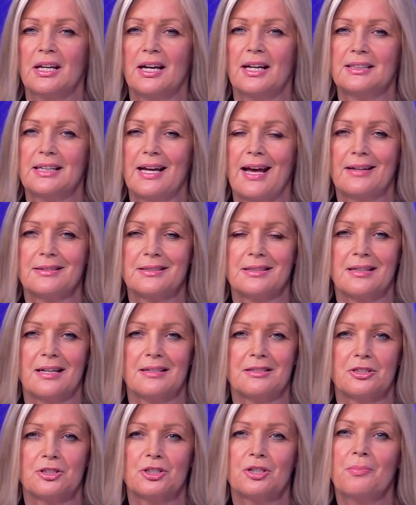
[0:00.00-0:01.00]
had acted
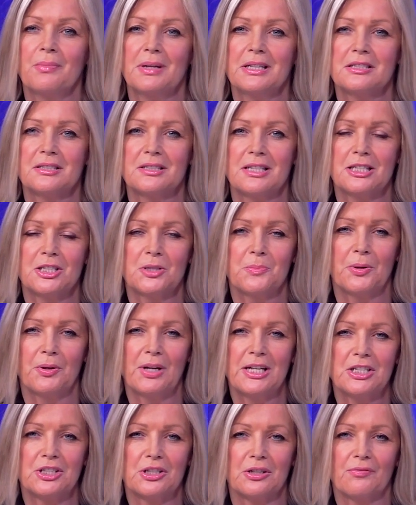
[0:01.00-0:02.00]
as a tremendous
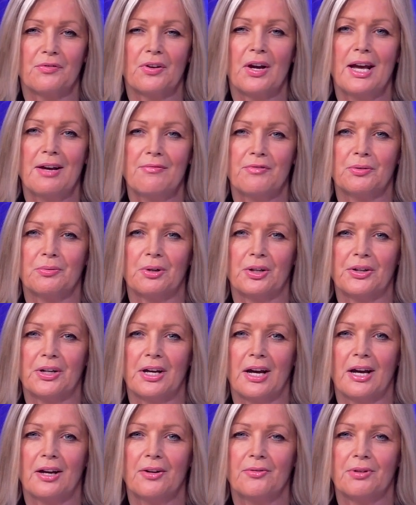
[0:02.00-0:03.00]
inspiration for
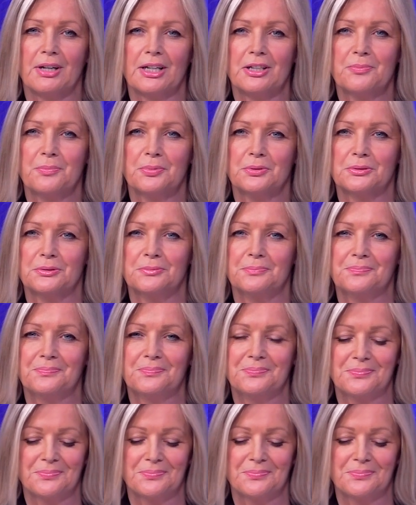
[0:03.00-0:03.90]
everyone at Red Bull.